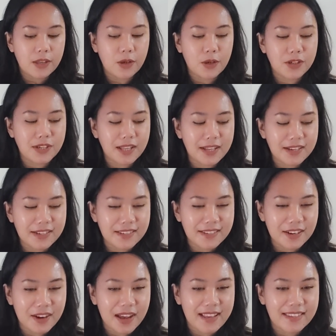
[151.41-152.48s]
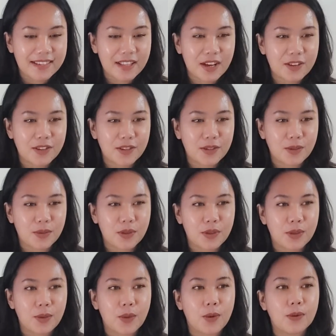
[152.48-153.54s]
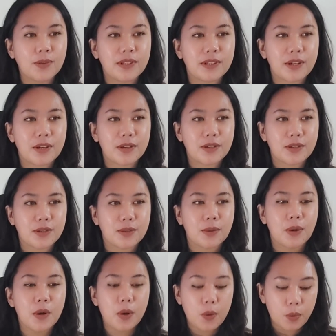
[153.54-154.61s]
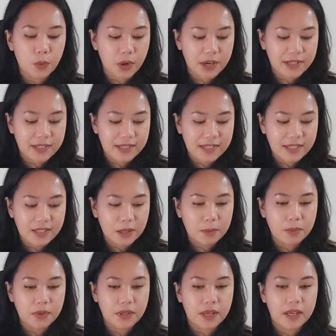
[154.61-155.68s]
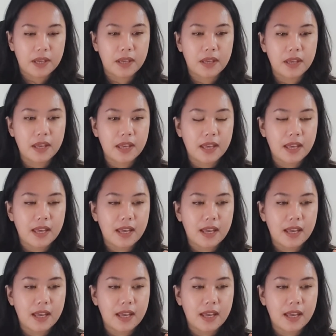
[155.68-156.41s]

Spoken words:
Your challenges here has a lot to do with you holding on to where it's something.